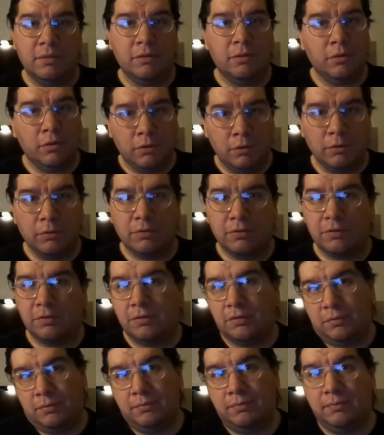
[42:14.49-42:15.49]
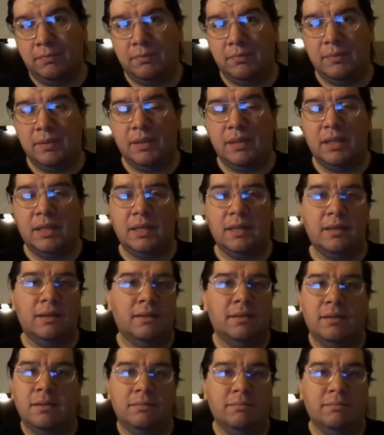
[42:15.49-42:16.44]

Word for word: the hearse that he had.